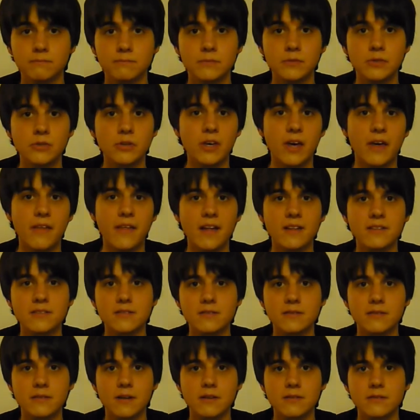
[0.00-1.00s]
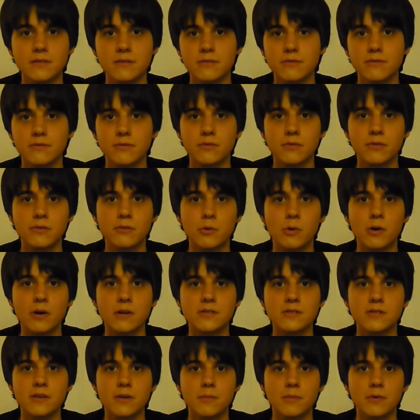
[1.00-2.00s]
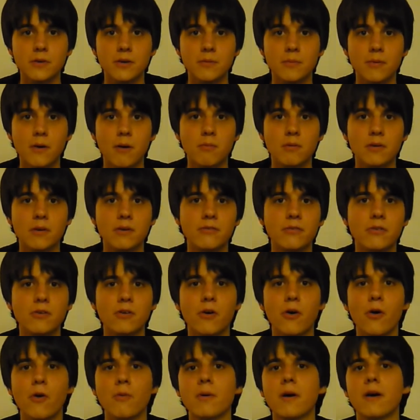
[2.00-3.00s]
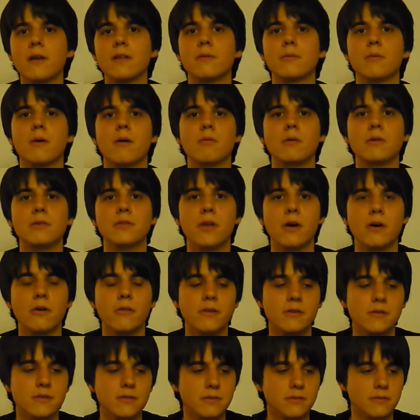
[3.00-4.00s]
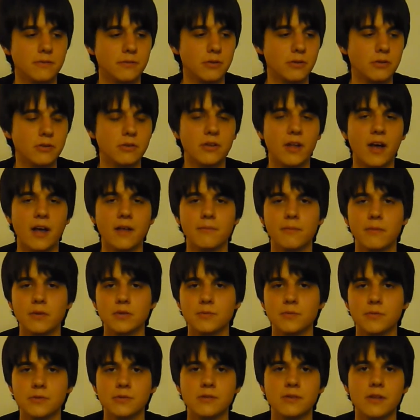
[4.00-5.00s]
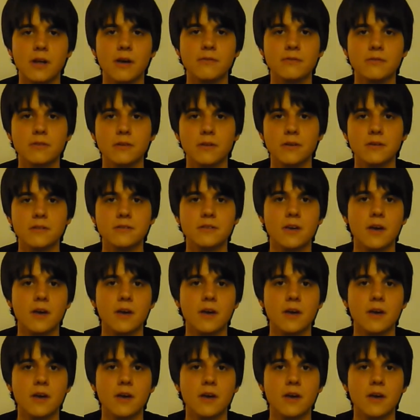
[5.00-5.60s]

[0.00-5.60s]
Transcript: so yeah, that's a quick summary. Probably if you're a hophead, you probably know this, and you can add much more stuff to this.